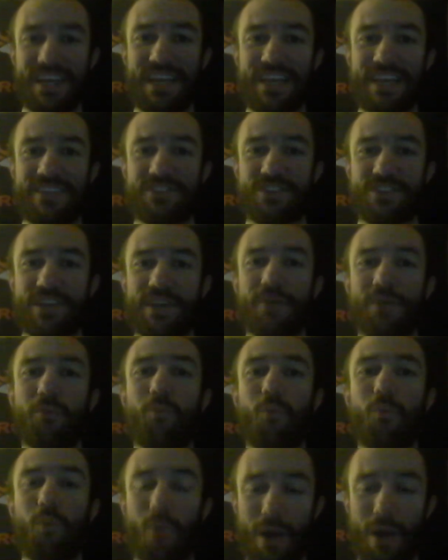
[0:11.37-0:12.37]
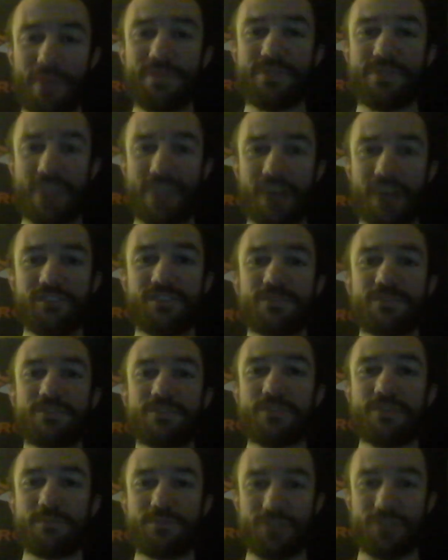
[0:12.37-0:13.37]
is to get 1,000
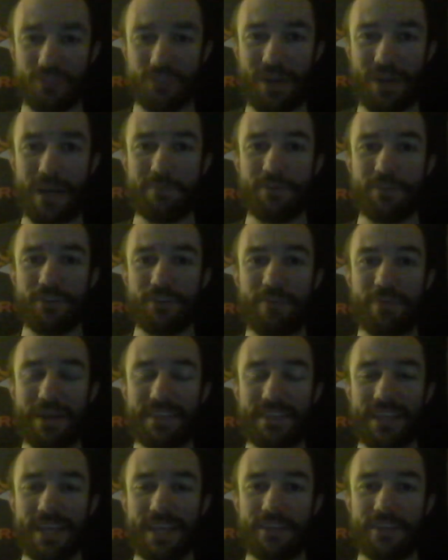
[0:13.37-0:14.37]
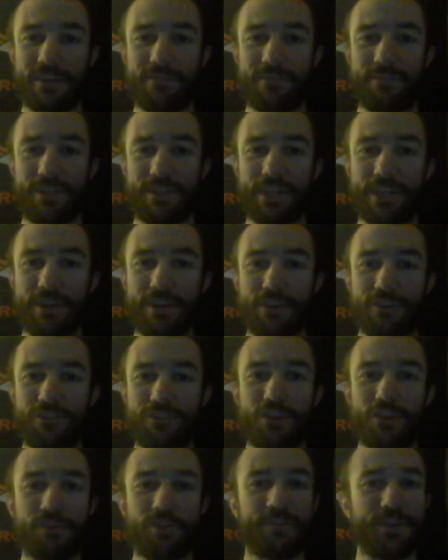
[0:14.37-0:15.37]
subscribers by the end of the year.
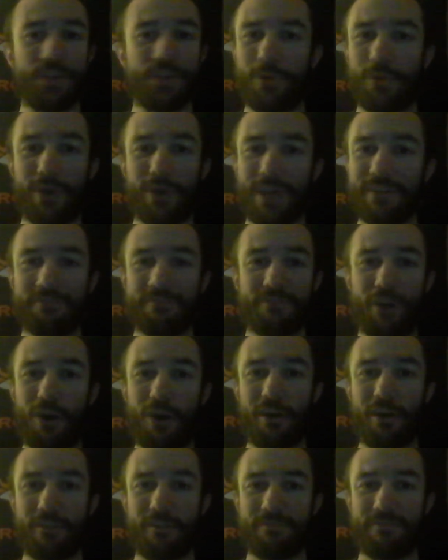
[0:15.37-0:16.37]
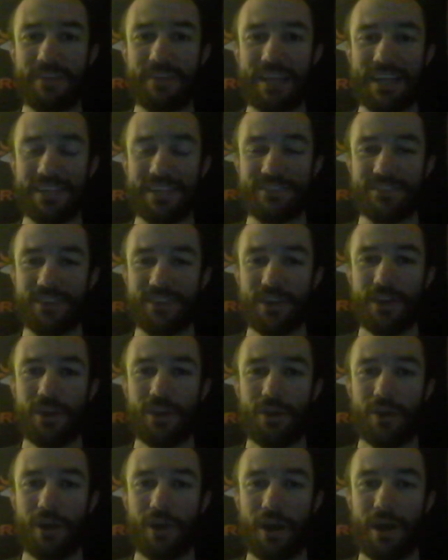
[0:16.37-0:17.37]
So if you know any Fallout fans
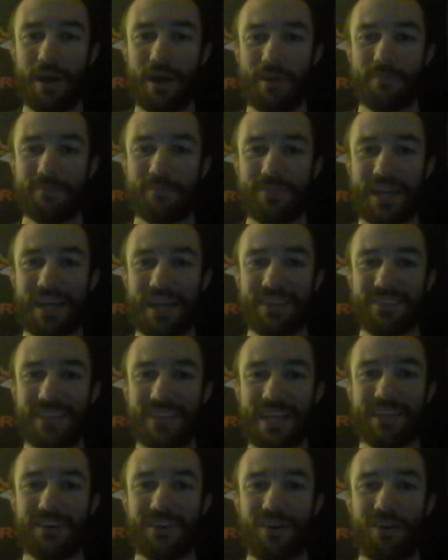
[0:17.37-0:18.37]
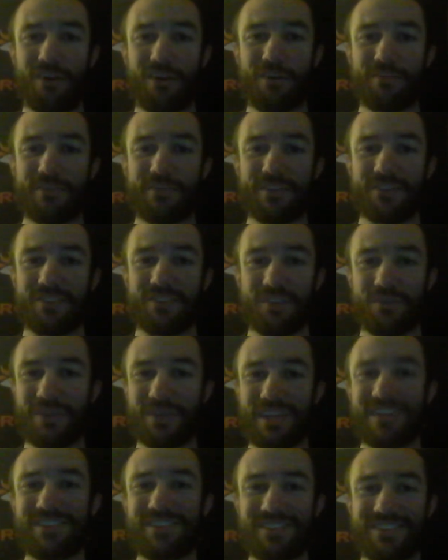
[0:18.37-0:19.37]
that like all of this
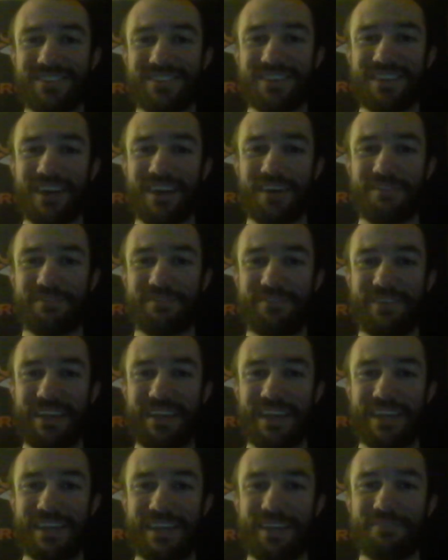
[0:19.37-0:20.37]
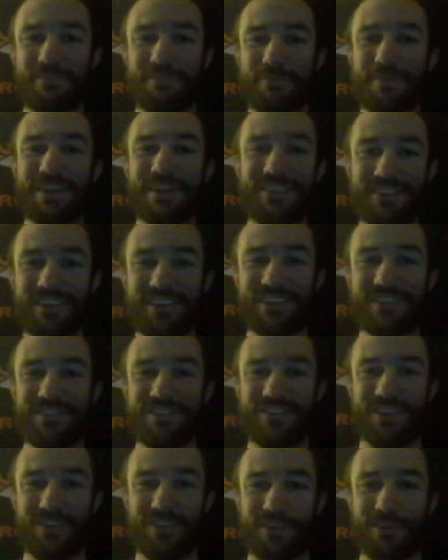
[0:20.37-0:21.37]
location stuff and information in
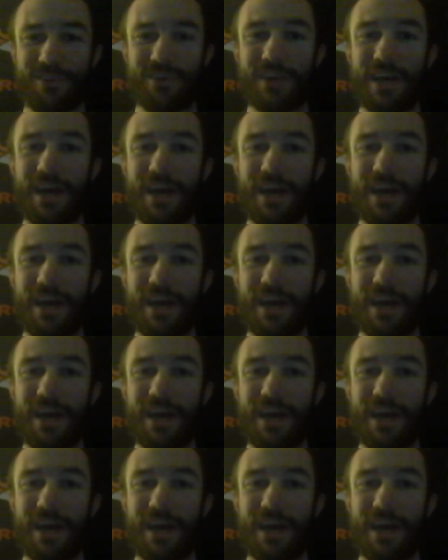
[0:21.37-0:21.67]
general,